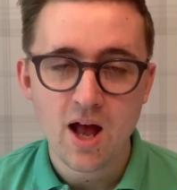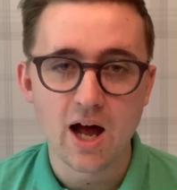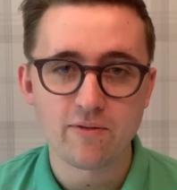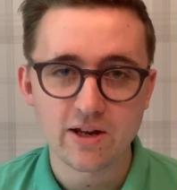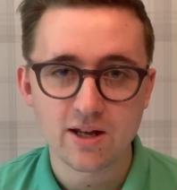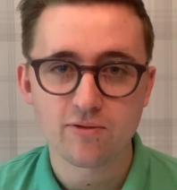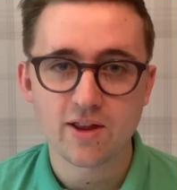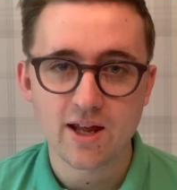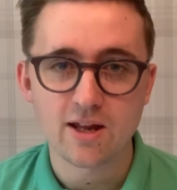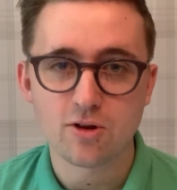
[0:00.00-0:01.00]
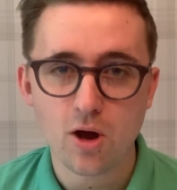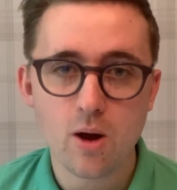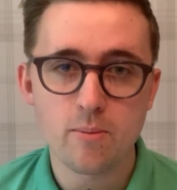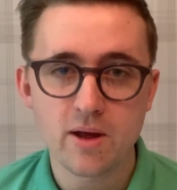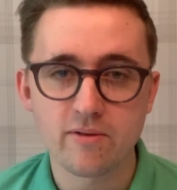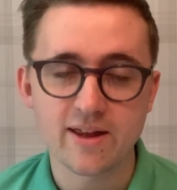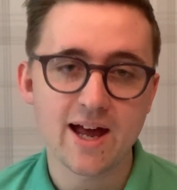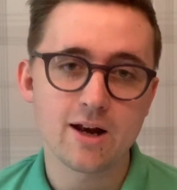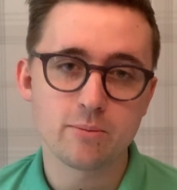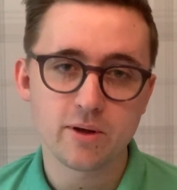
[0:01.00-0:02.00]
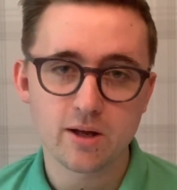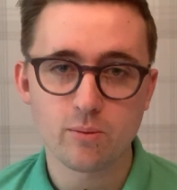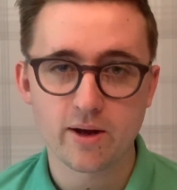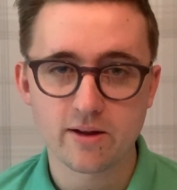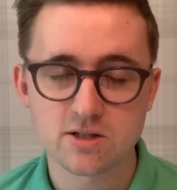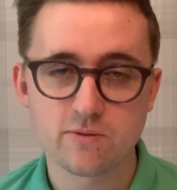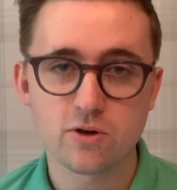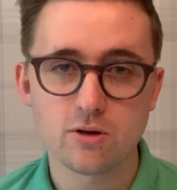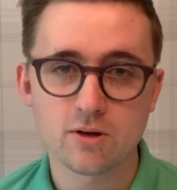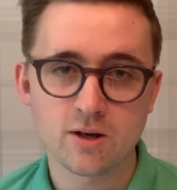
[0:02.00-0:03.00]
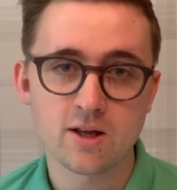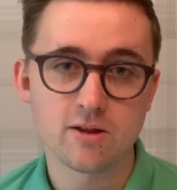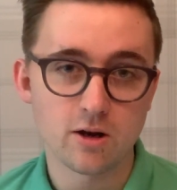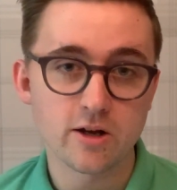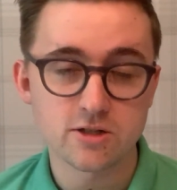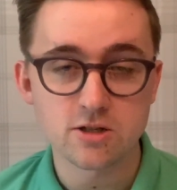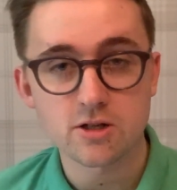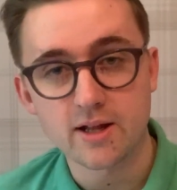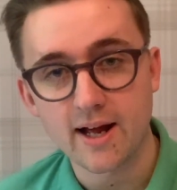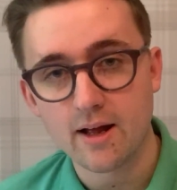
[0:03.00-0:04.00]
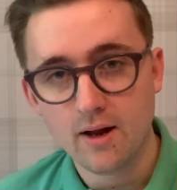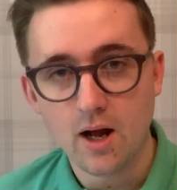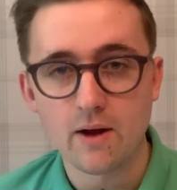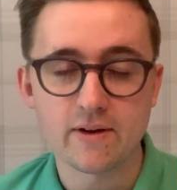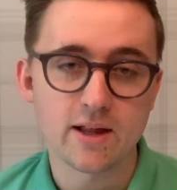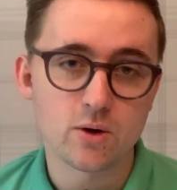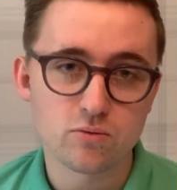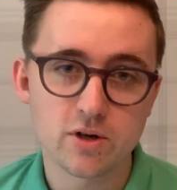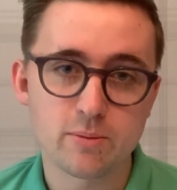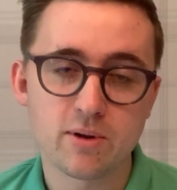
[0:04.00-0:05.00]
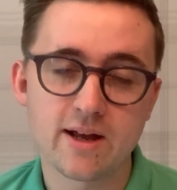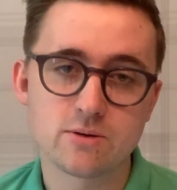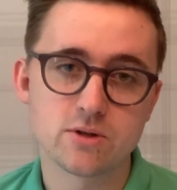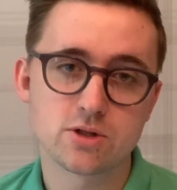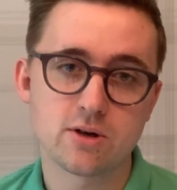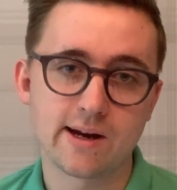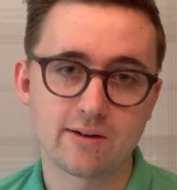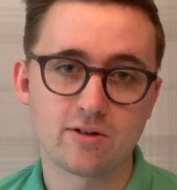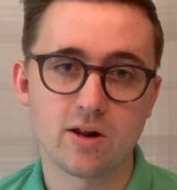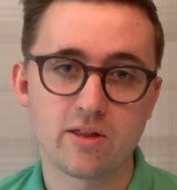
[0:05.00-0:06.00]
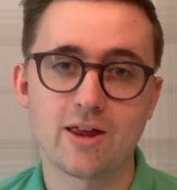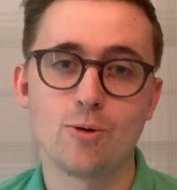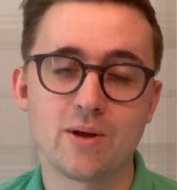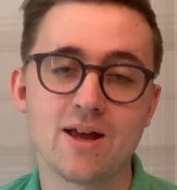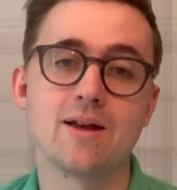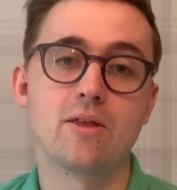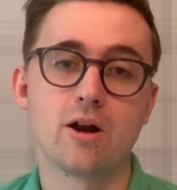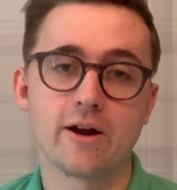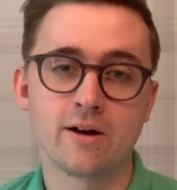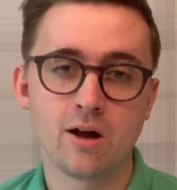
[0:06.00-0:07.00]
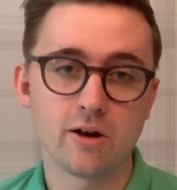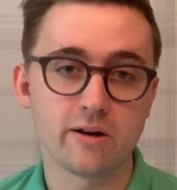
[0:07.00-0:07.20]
I think if they go a bit of a gallop here, where there's a few in here that like to do that, I think that will really play to his strengths, and I think he'll be hitting the line hard.